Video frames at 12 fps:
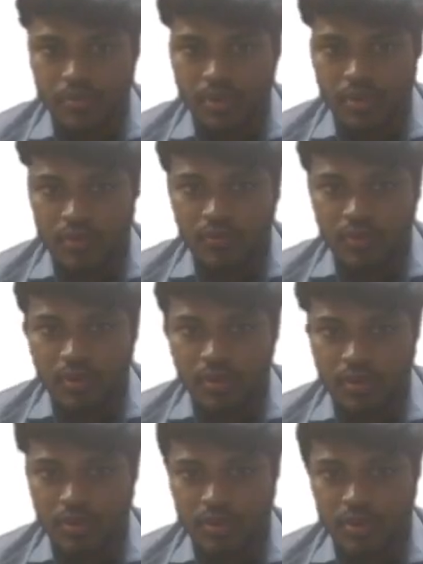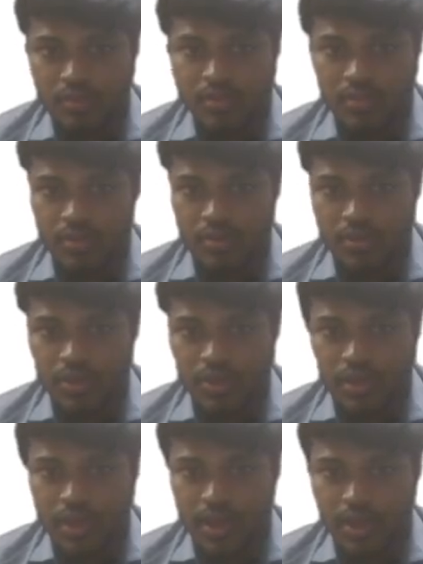of dots comes out to be
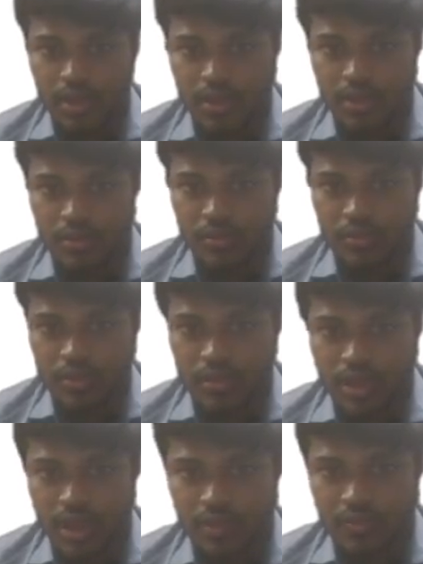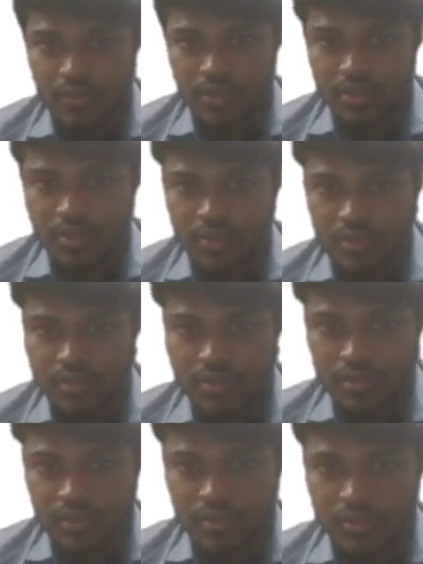9 into 10, which is
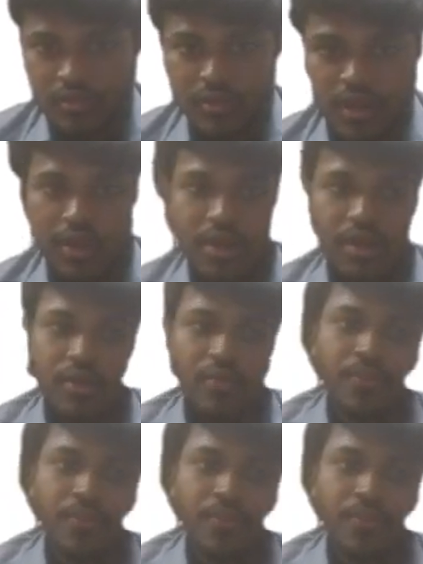90.